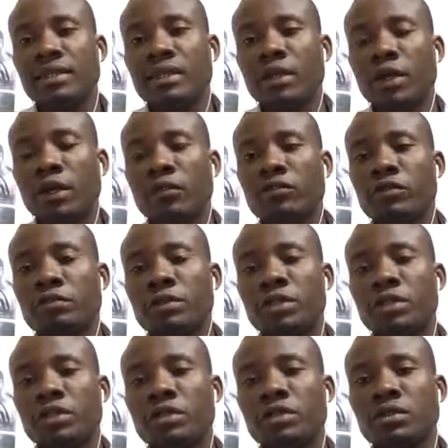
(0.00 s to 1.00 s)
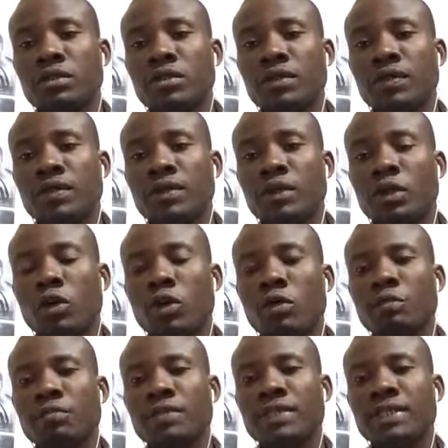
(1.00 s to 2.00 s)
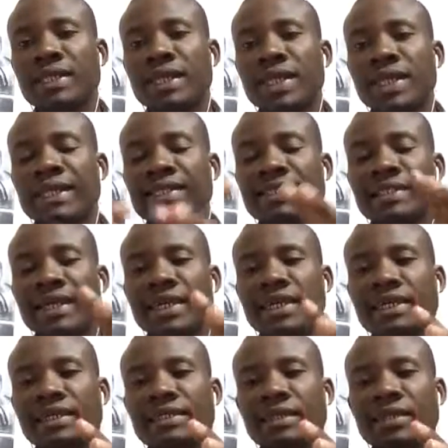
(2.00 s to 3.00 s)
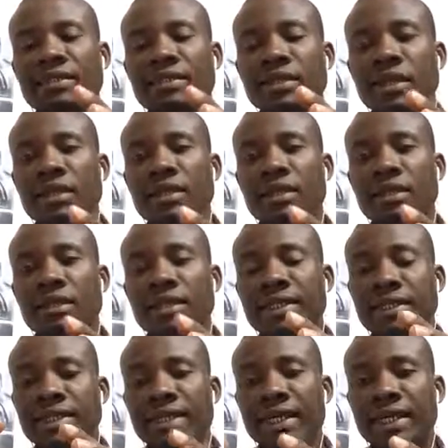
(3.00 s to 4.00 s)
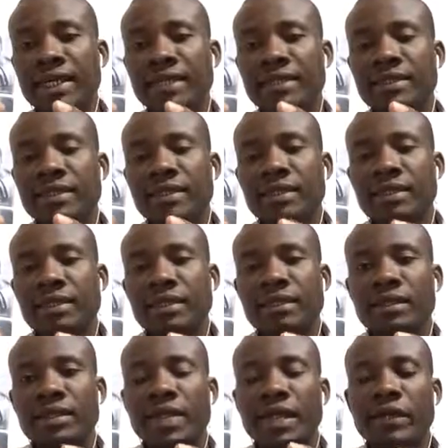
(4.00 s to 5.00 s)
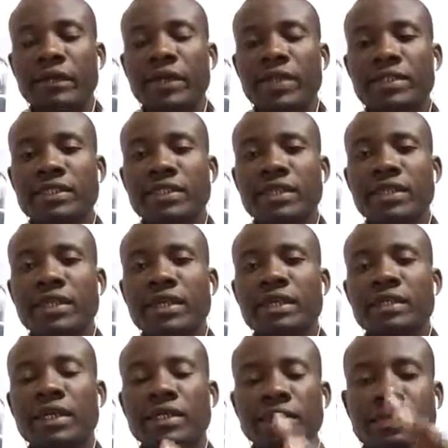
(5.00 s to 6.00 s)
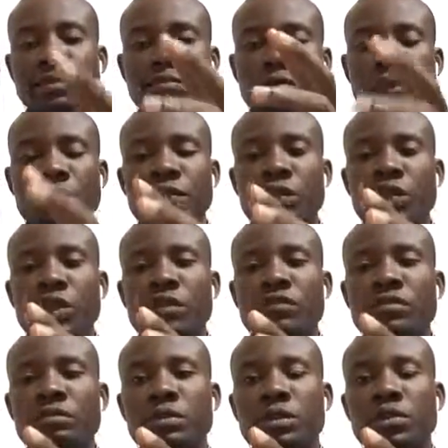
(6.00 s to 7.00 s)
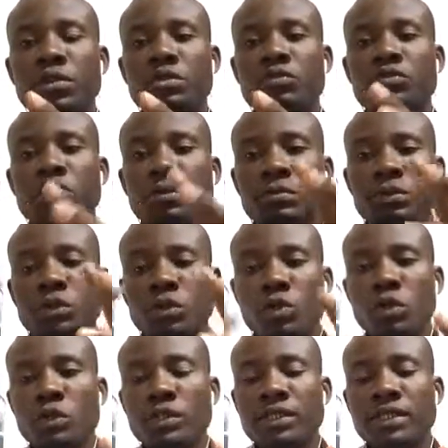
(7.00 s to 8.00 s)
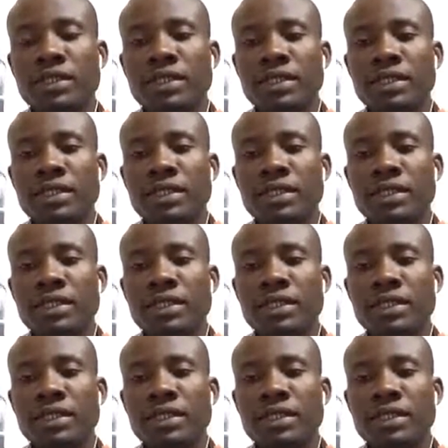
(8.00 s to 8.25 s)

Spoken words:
your information comes inside, exactly inside the carrier signal, and it moves your information from the source